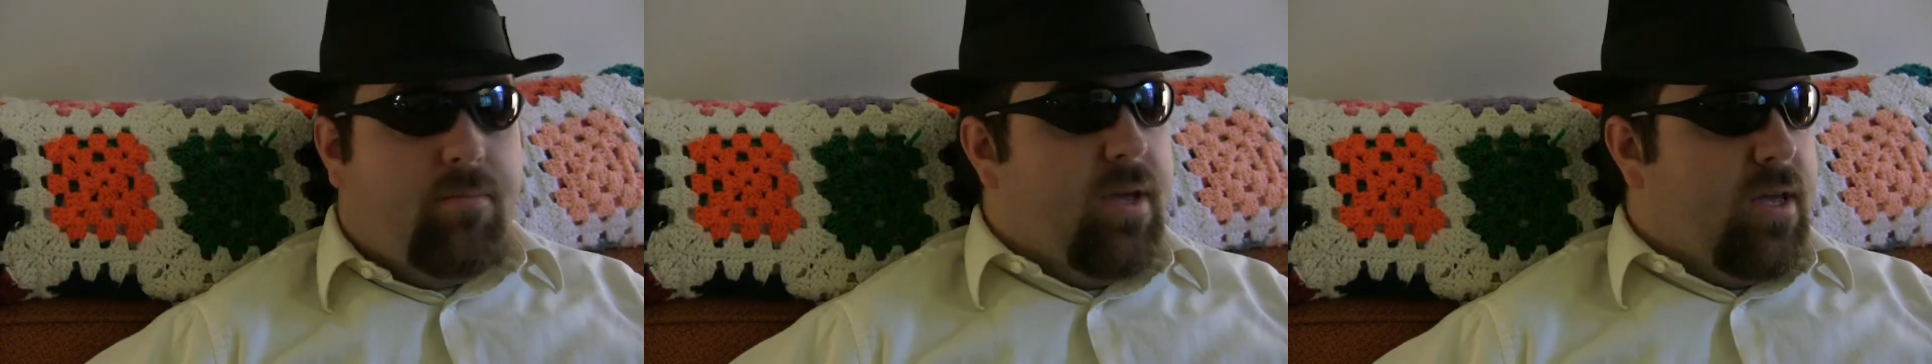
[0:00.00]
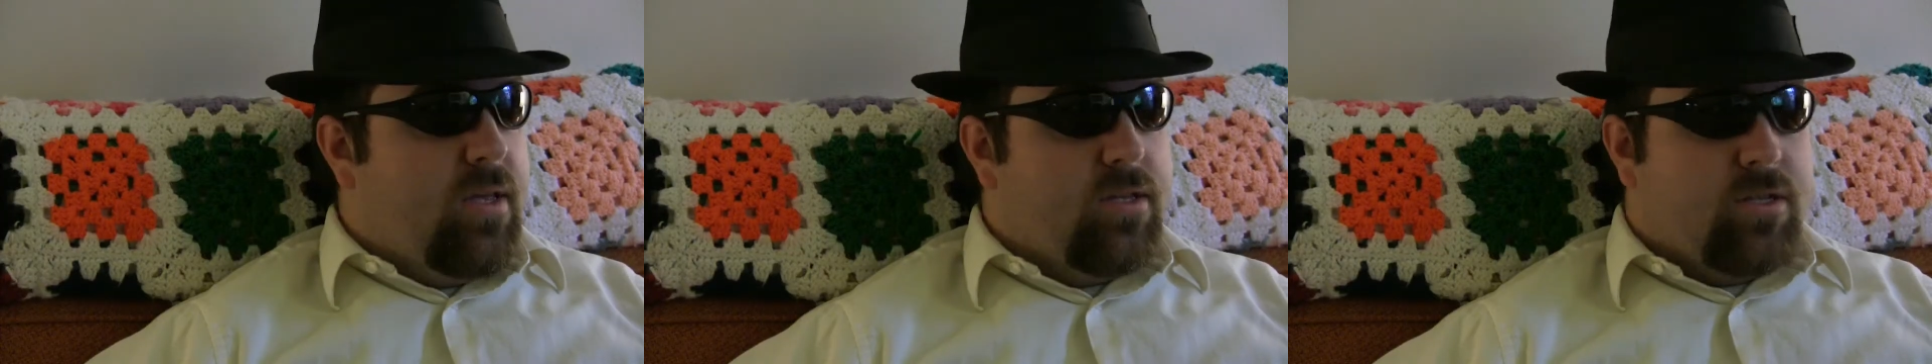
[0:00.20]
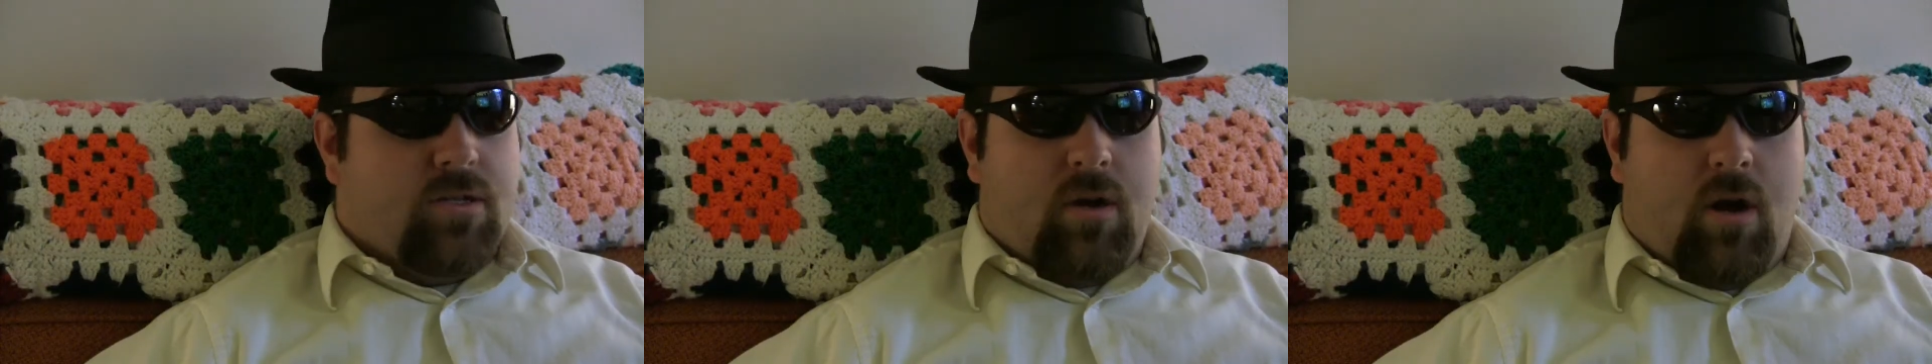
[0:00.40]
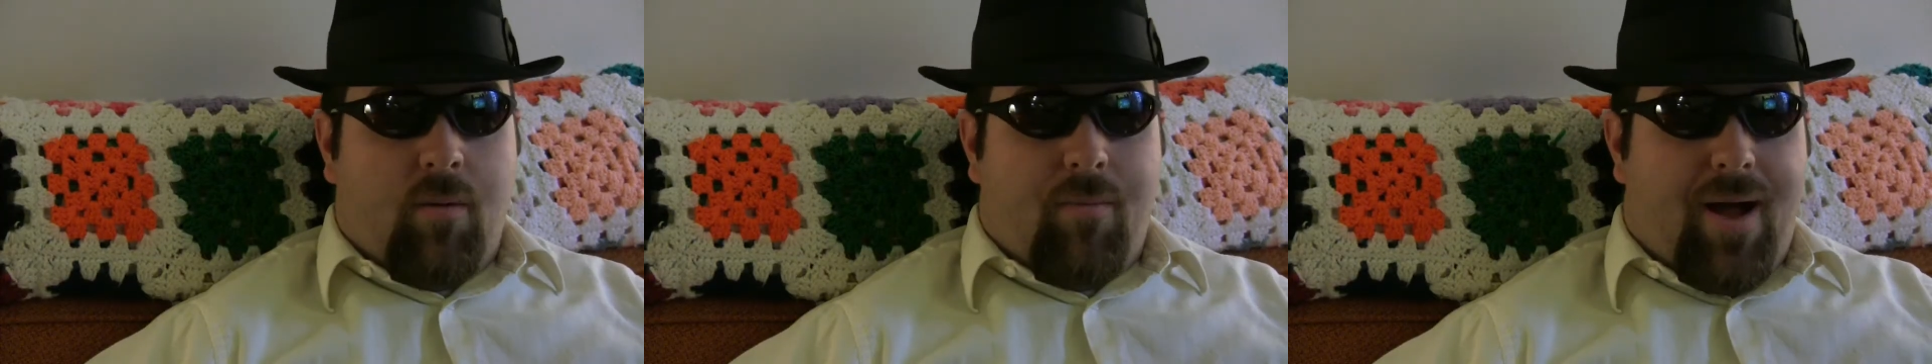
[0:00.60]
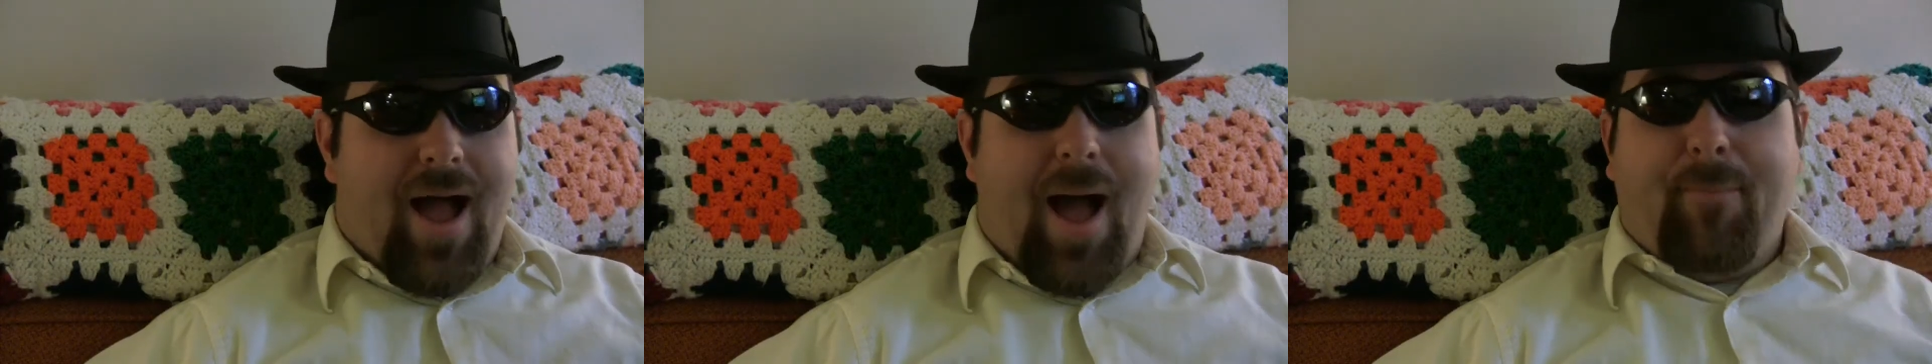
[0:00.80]
beings are
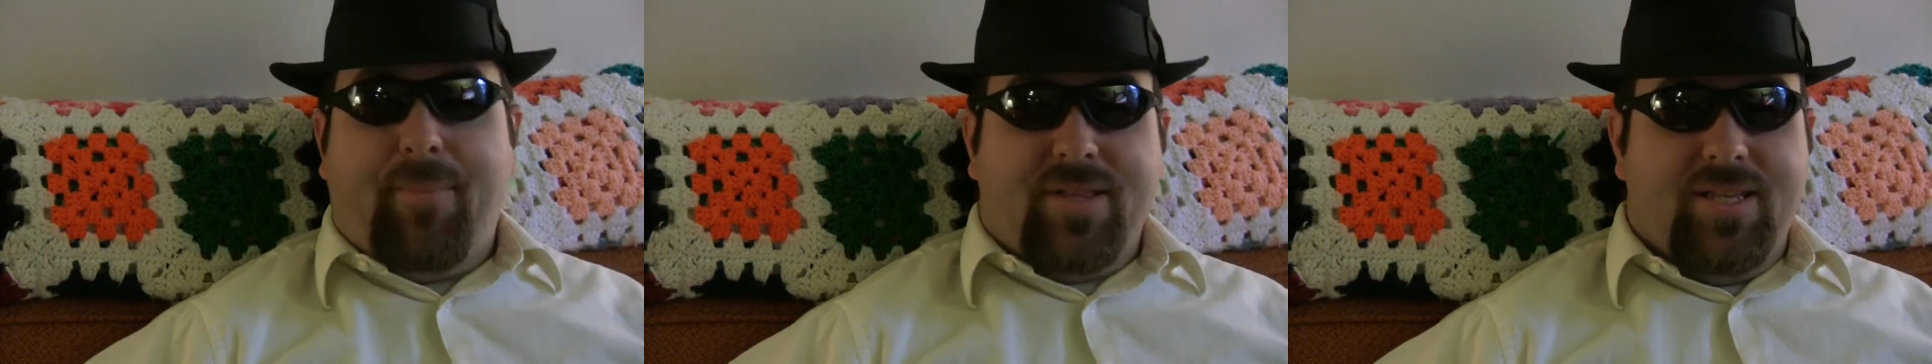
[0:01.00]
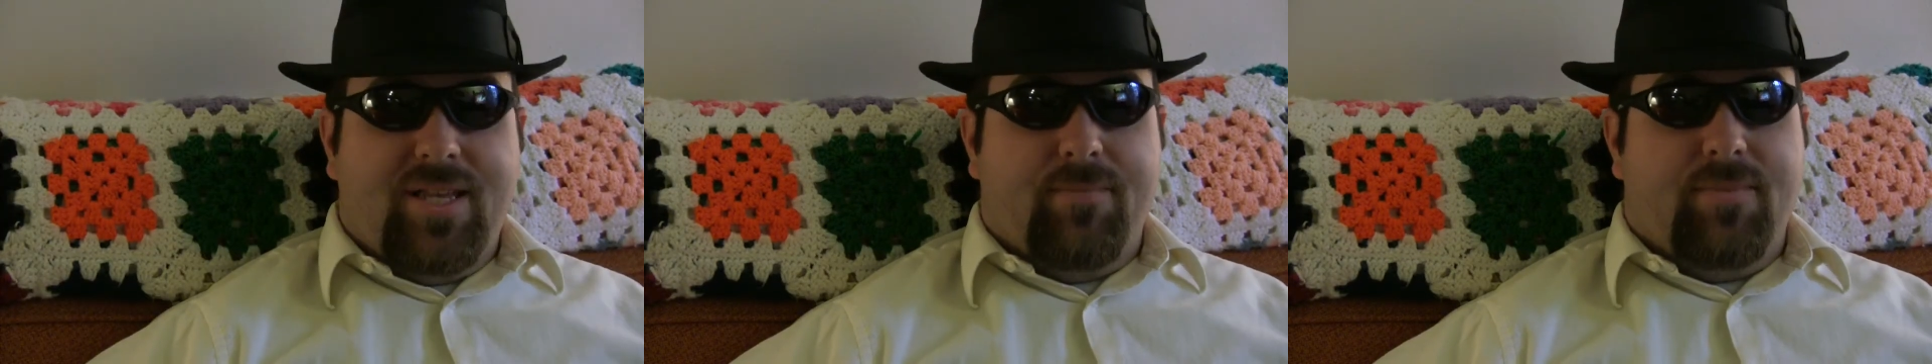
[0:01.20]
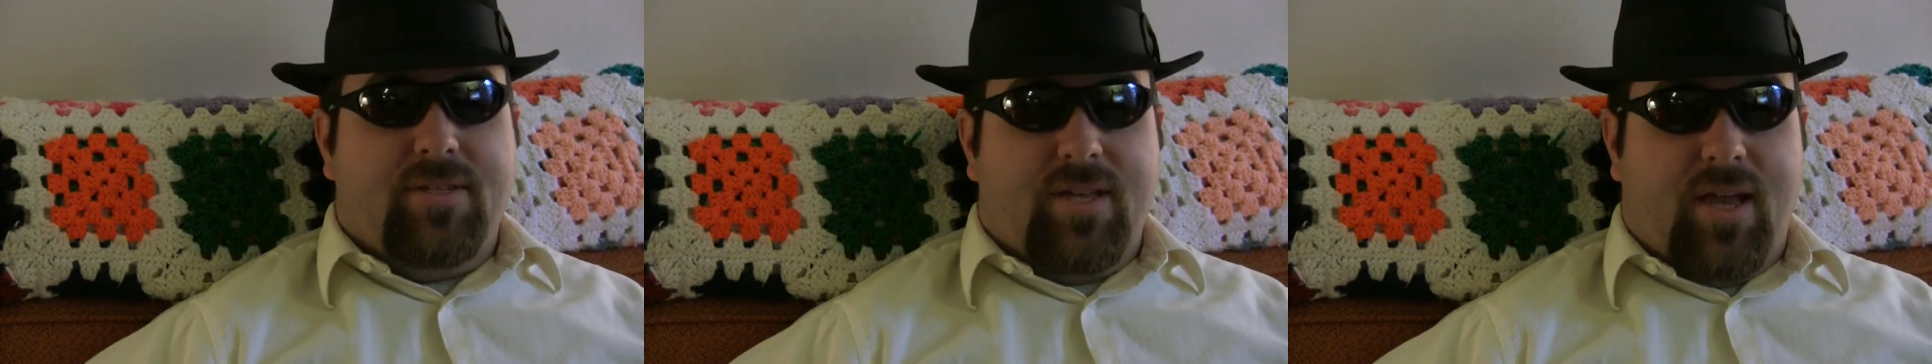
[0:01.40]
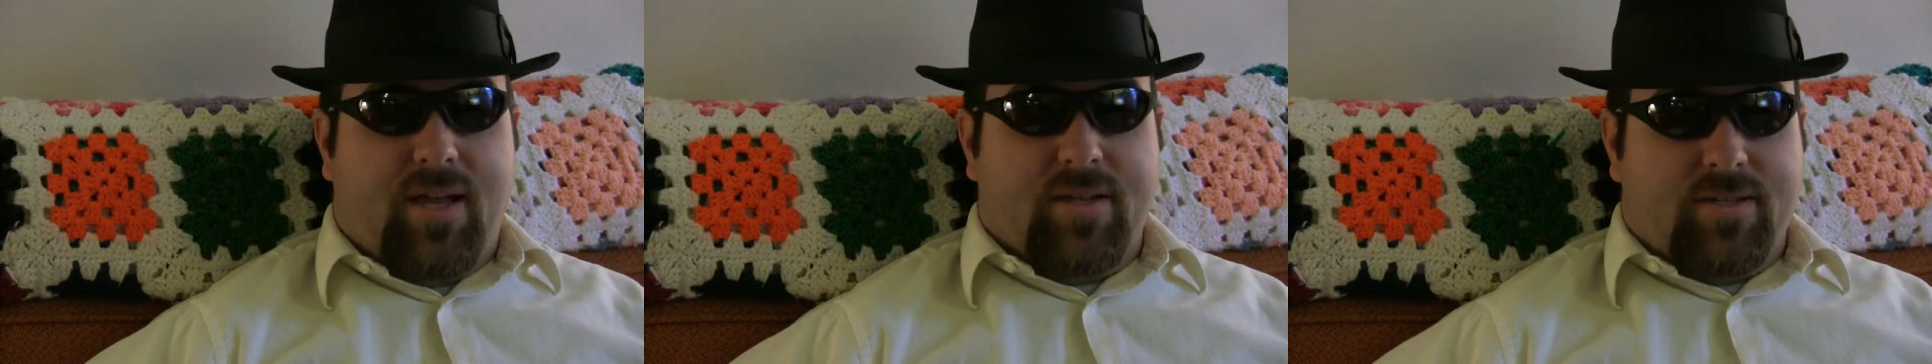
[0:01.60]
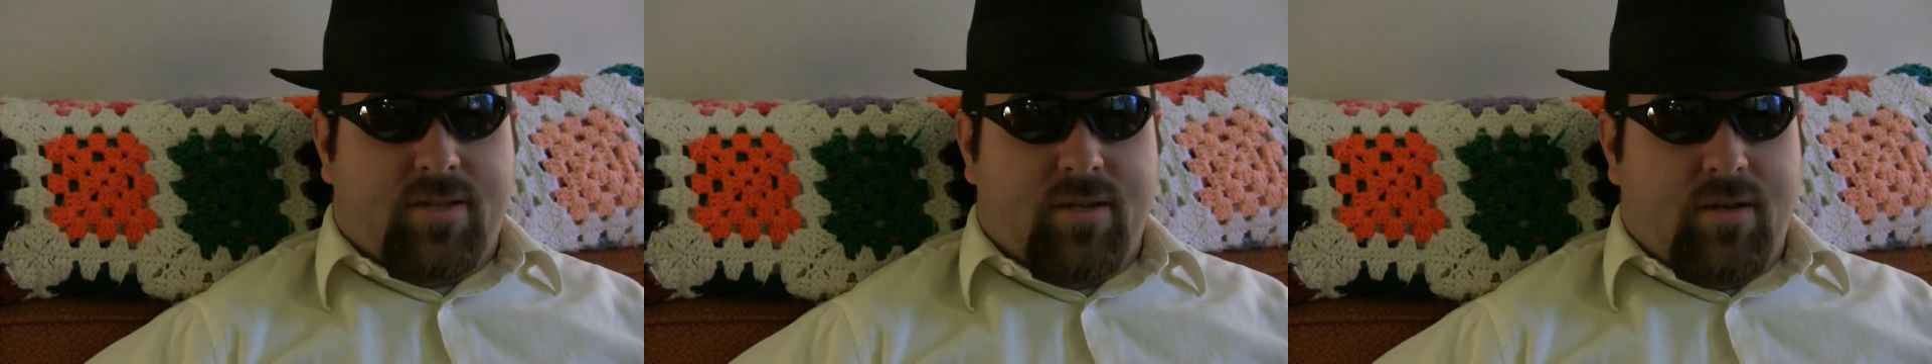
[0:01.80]
myopically obsessed